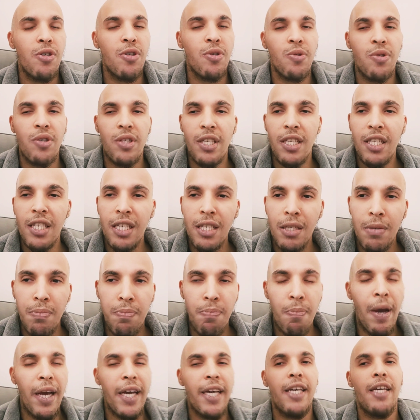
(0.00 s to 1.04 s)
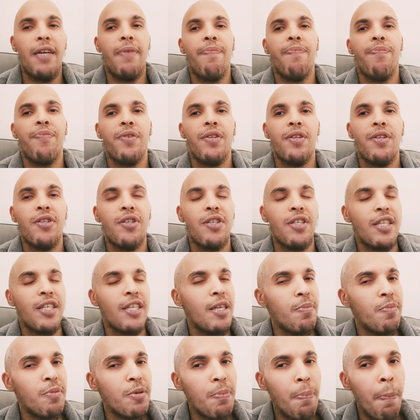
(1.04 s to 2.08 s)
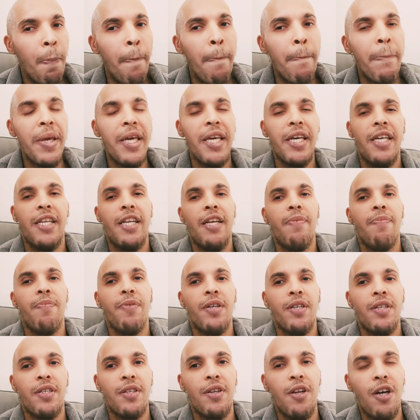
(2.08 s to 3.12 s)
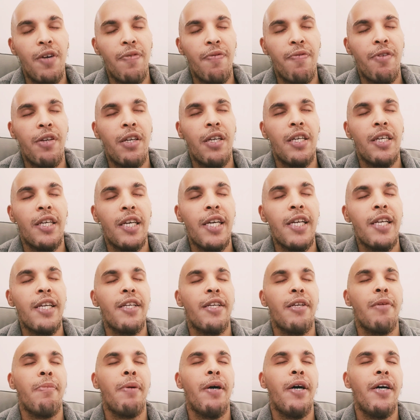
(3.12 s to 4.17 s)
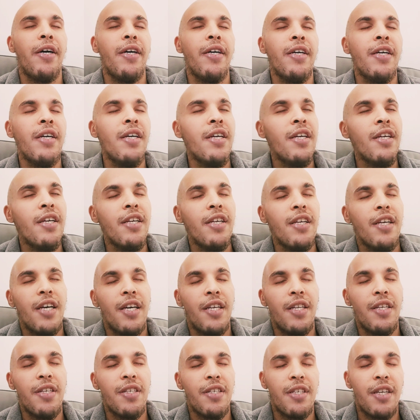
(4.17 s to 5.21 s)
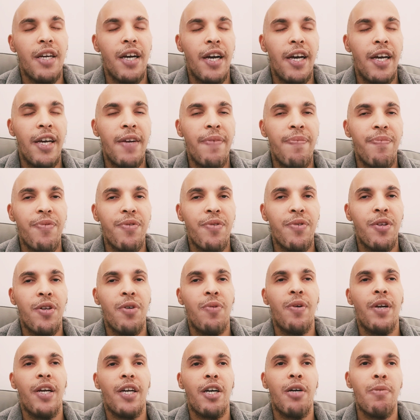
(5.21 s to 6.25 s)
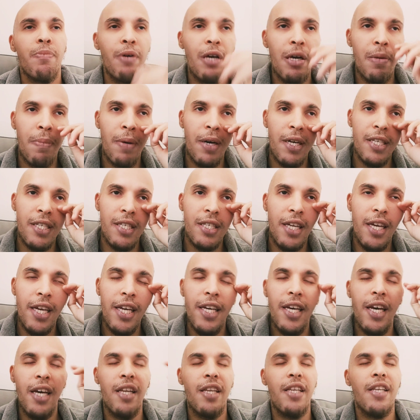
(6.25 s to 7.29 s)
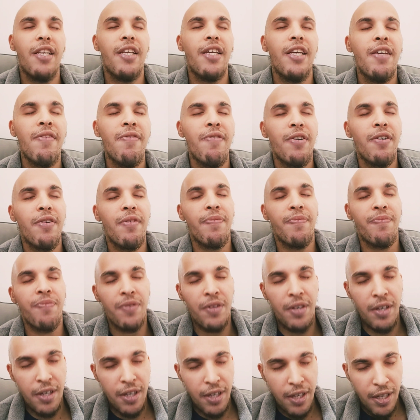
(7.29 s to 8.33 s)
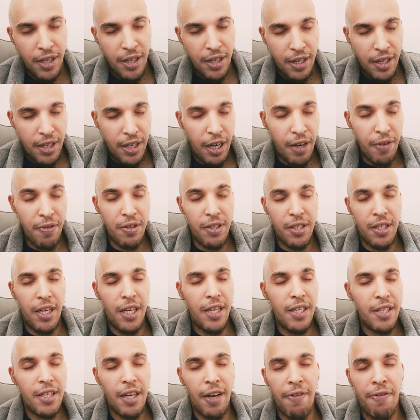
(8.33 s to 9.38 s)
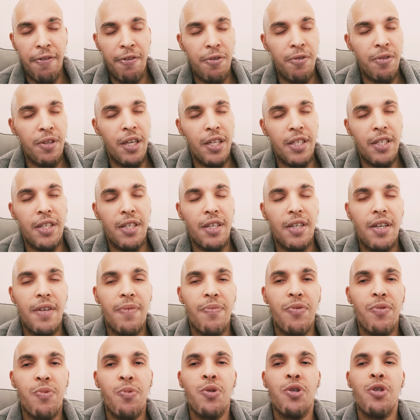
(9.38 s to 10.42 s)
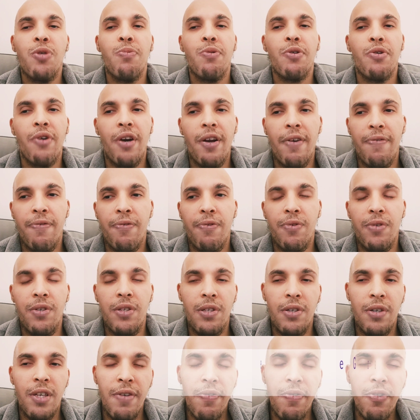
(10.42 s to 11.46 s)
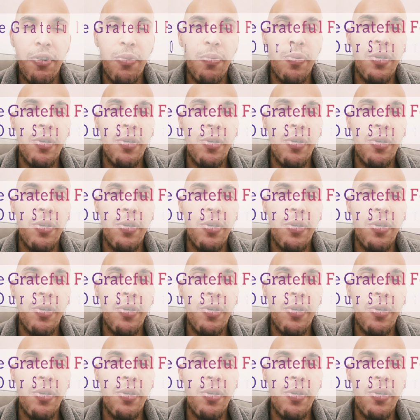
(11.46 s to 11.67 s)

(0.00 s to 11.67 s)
would just smack him, just keep beating him and laughing and giggling about it. And this guy, you know, when I compare my state and even other states, I feel that we should be grateful. You know, even though we